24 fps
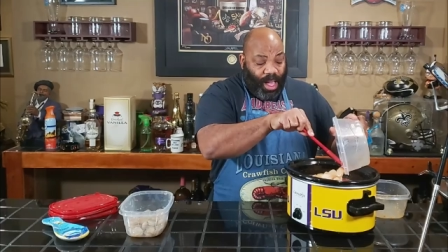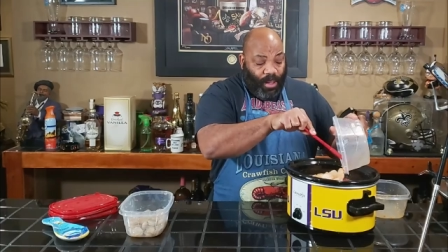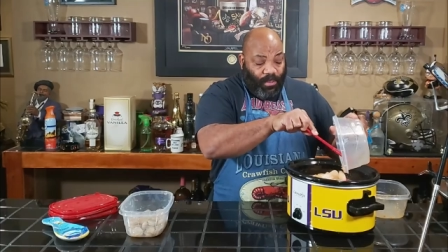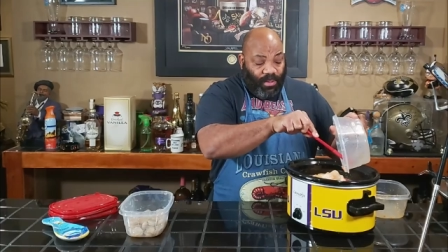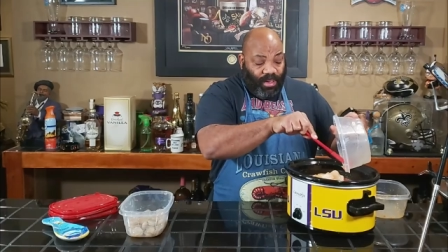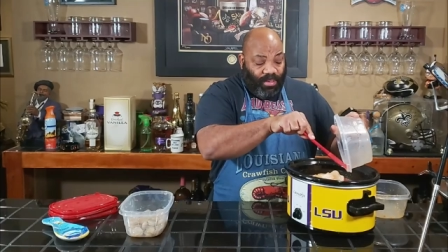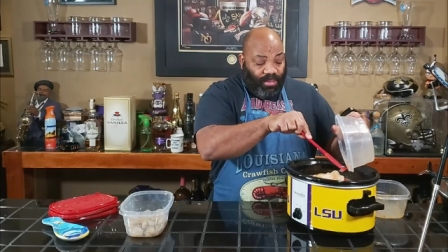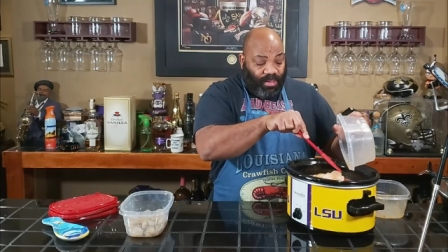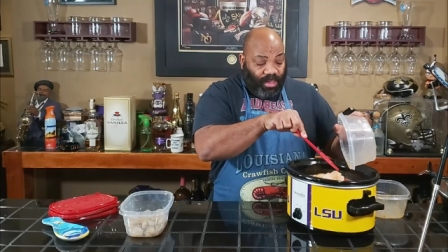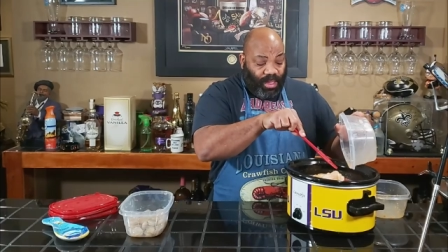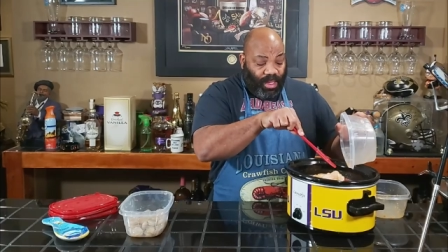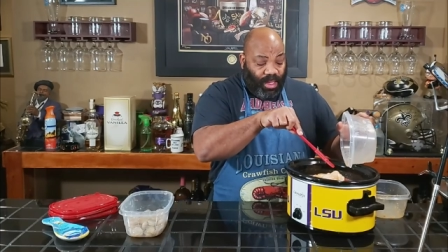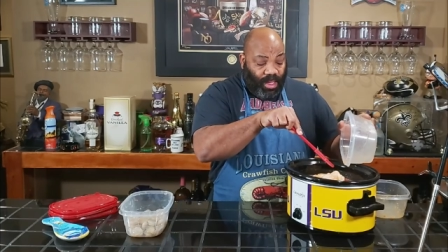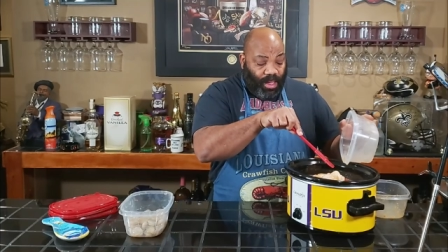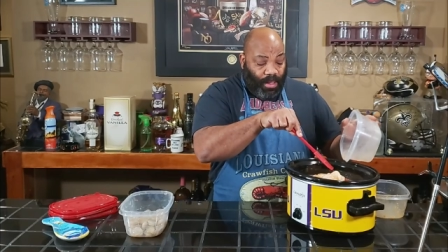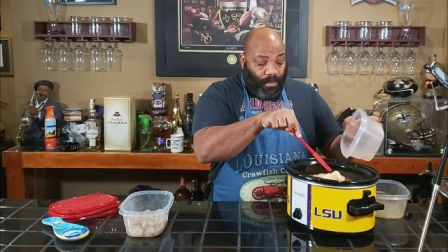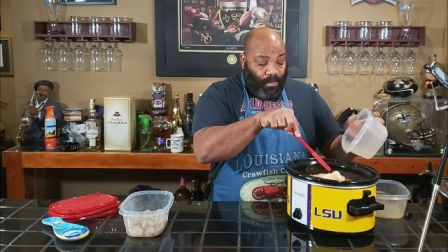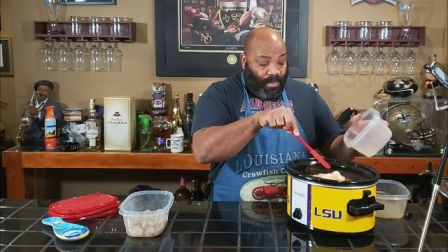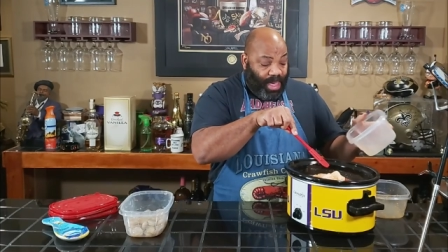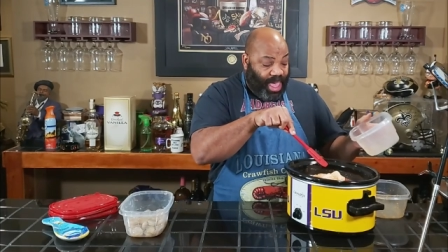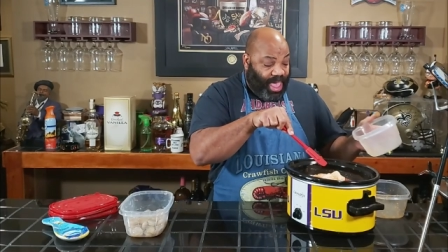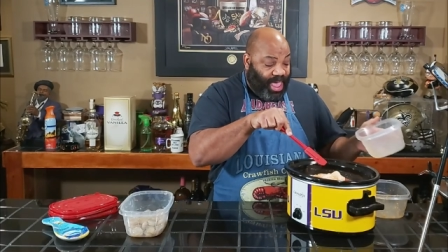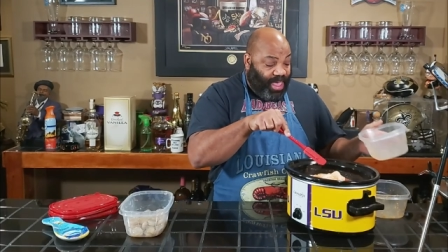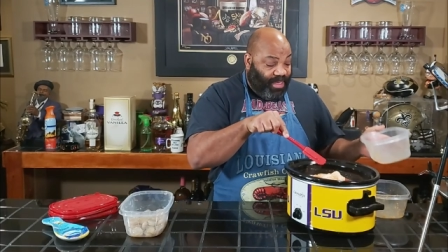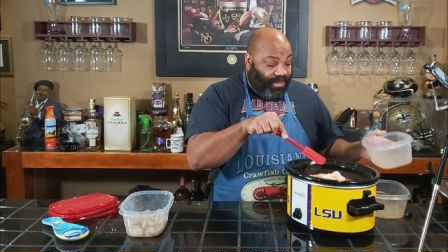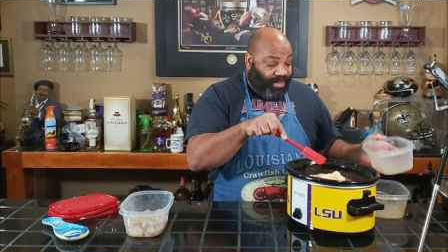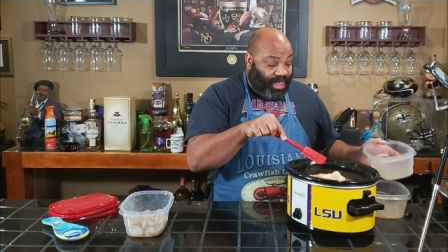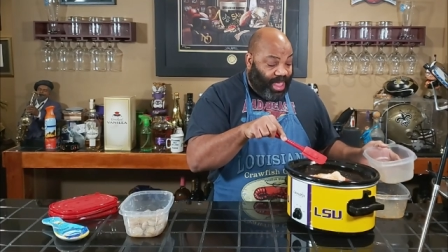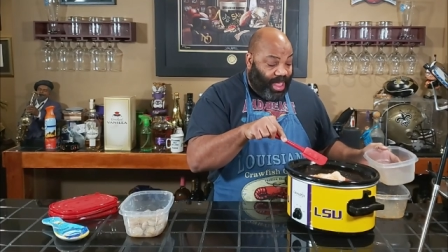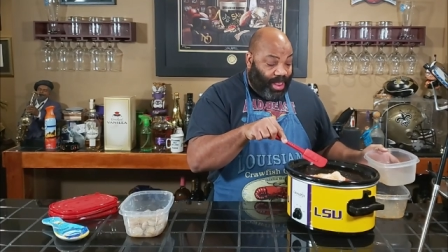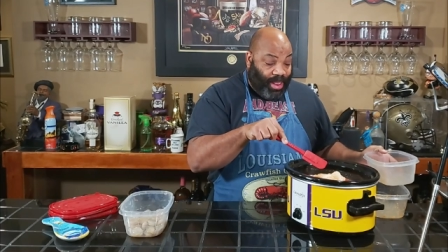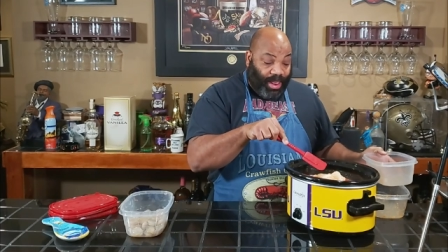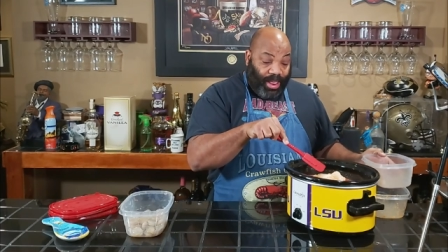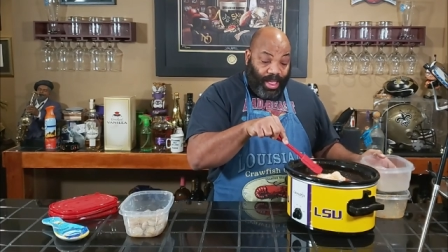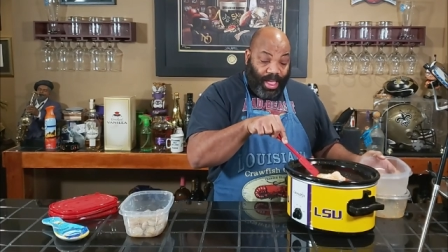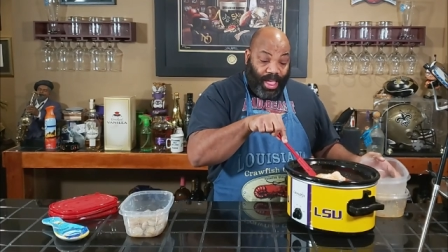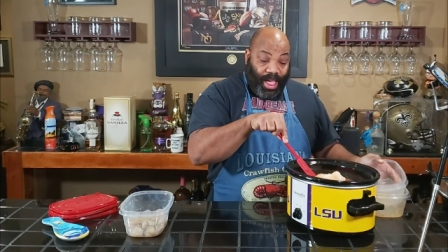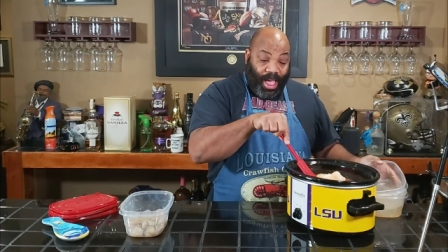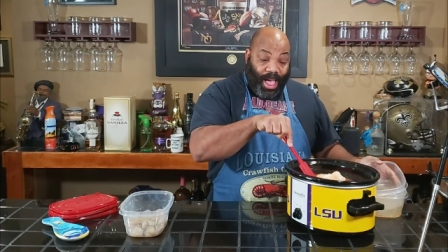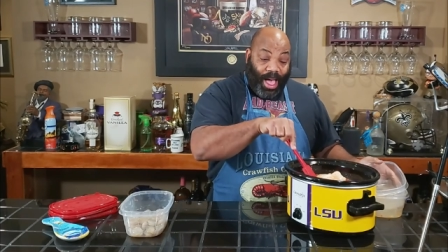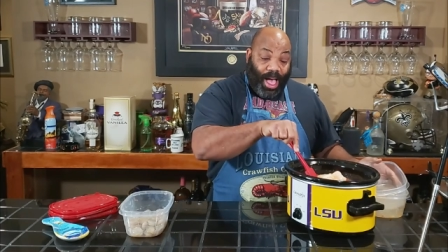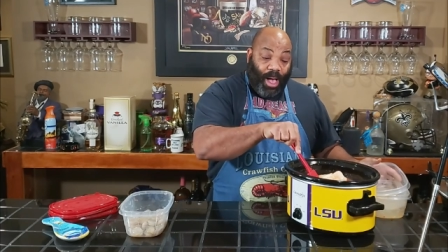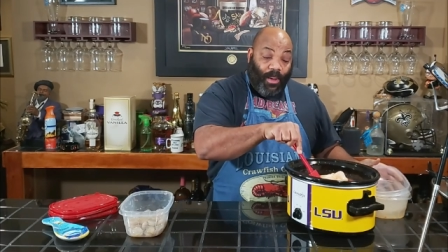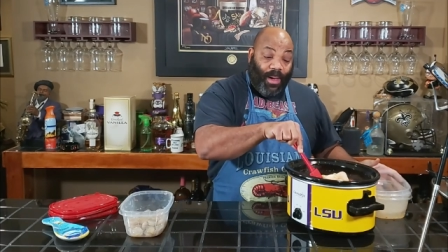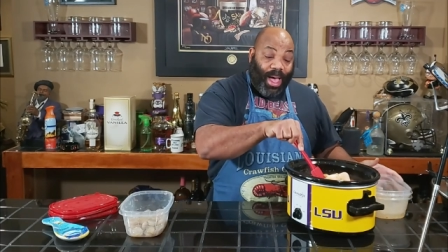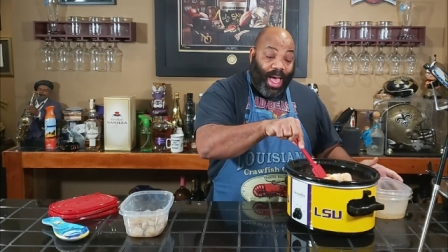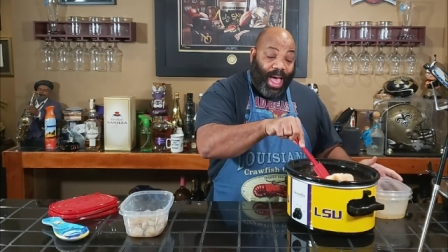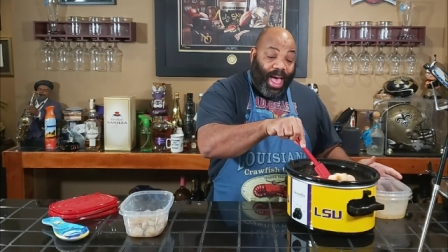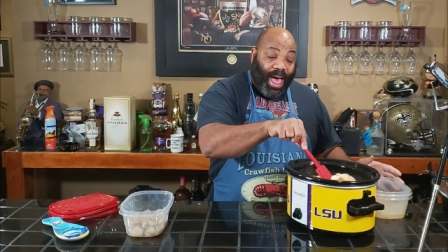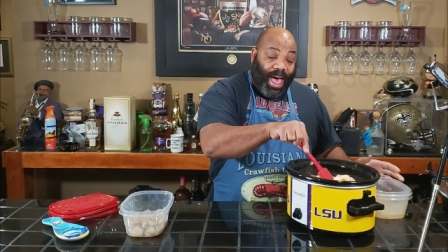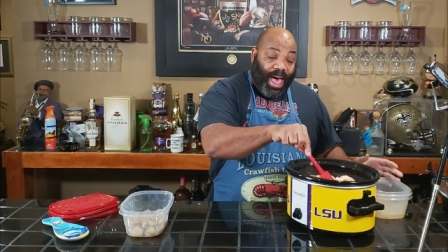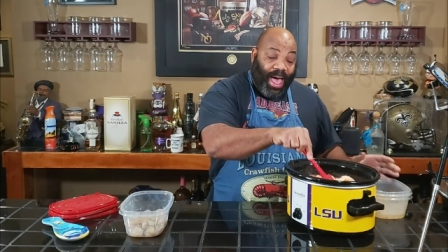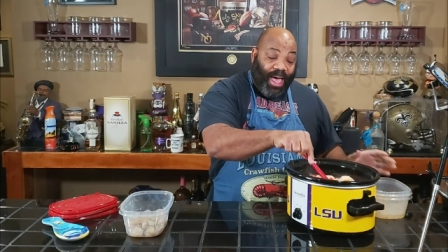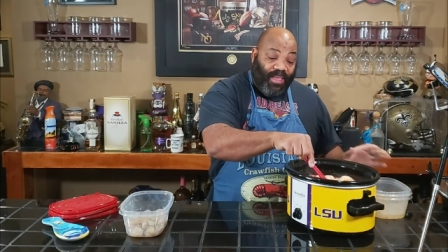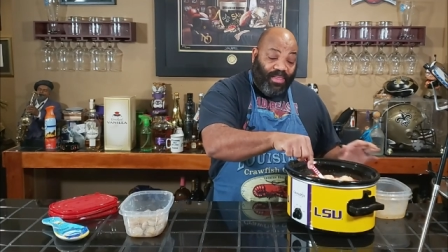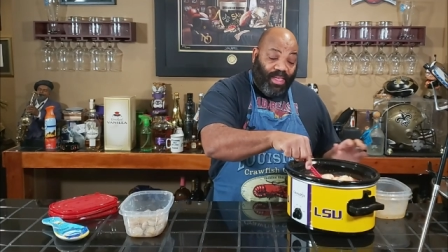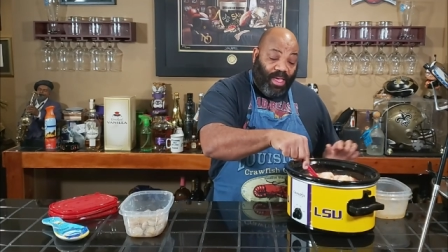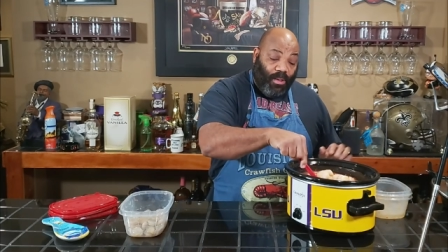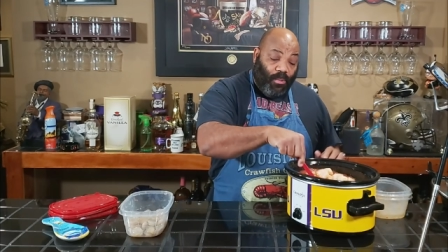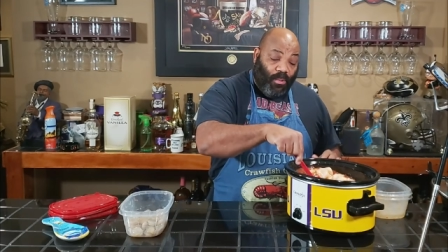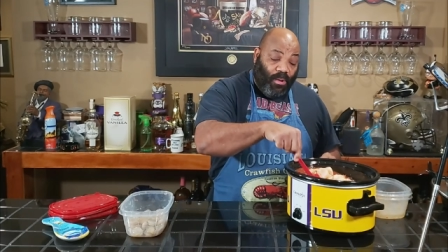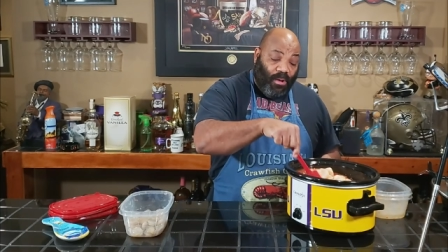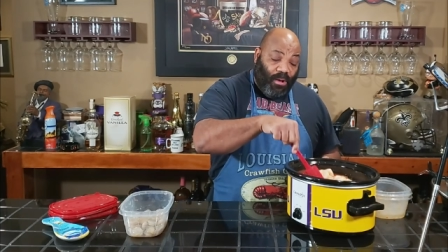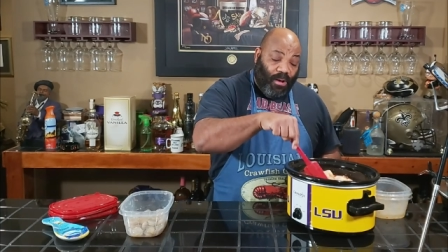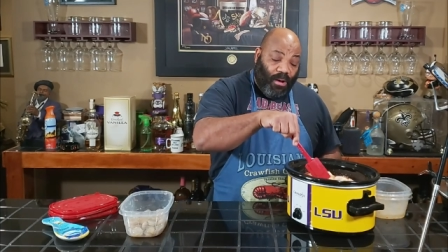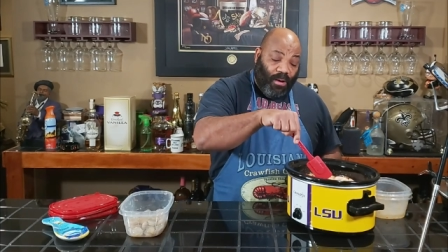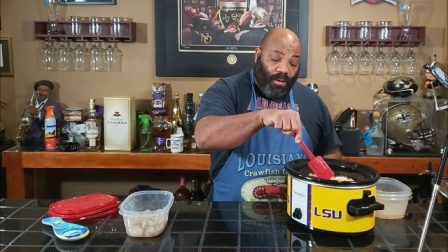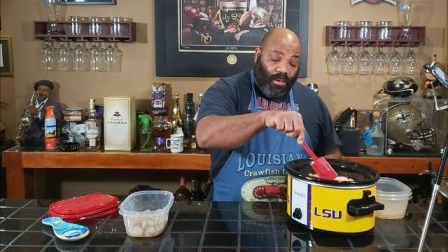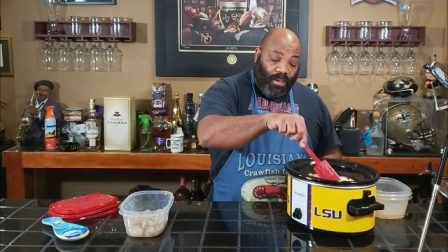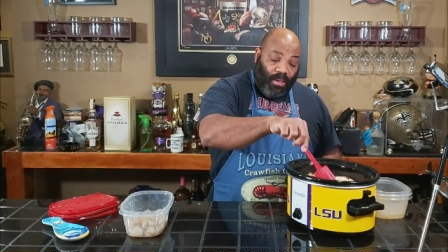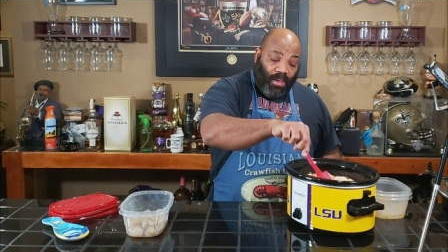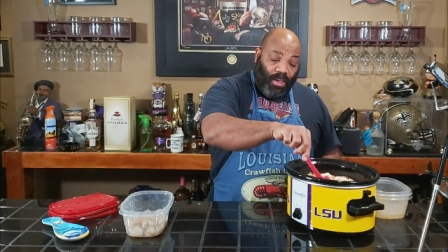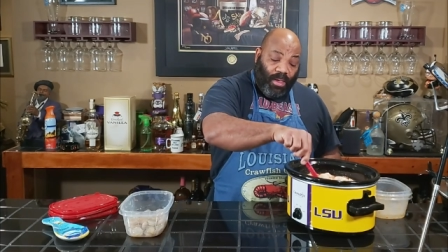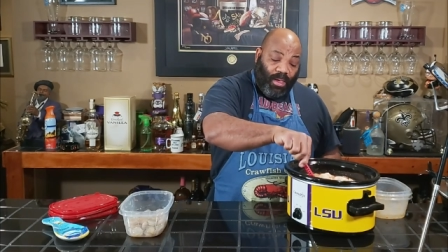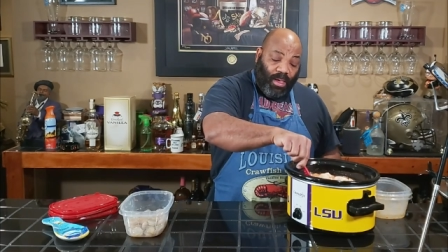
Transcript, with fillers: I was uh, amazed at how high they were.